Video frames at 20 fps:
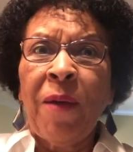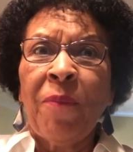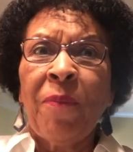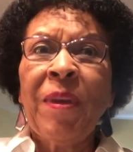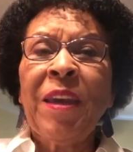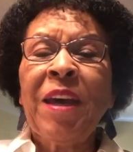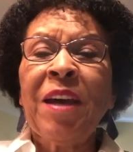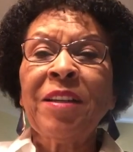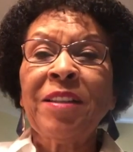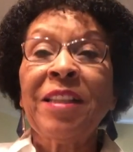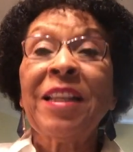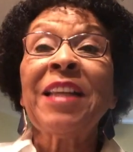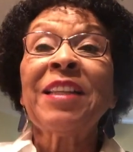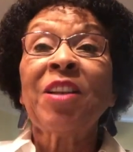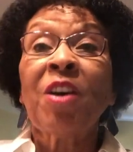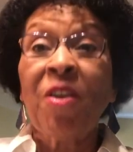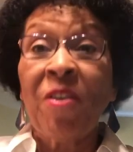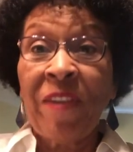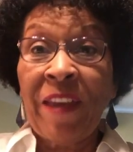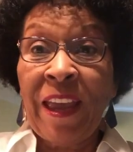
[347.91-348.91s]
because that's
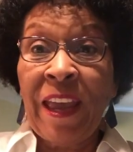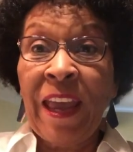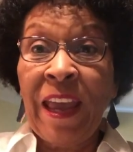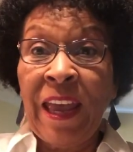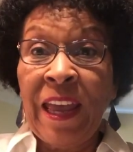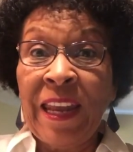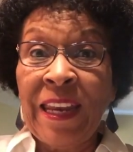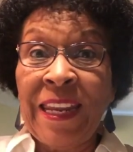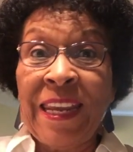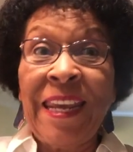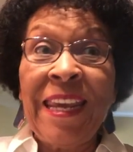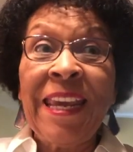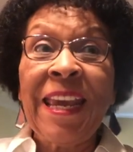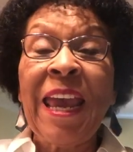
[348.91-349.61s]
all they had. He